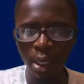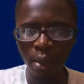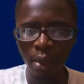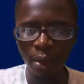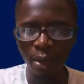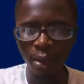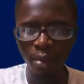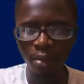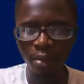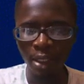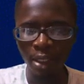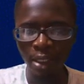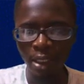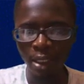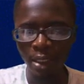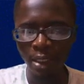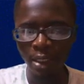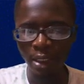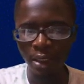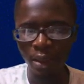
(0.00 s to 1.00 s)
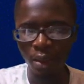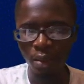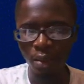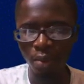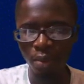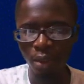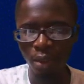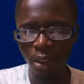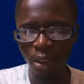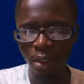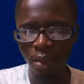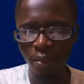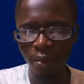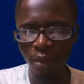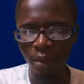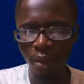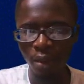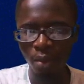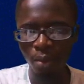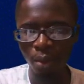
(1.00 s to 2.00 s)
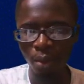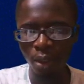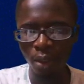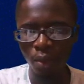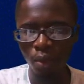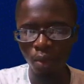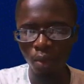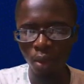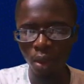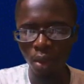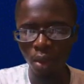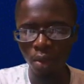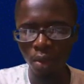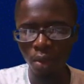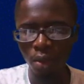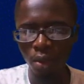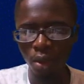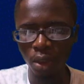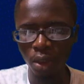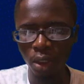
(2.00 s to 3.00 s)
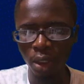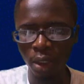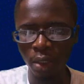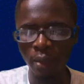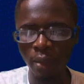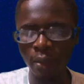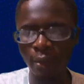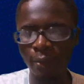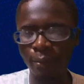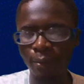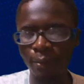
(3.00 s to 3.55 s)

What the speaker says: Our universal set comprises of the numbers 1 to 10.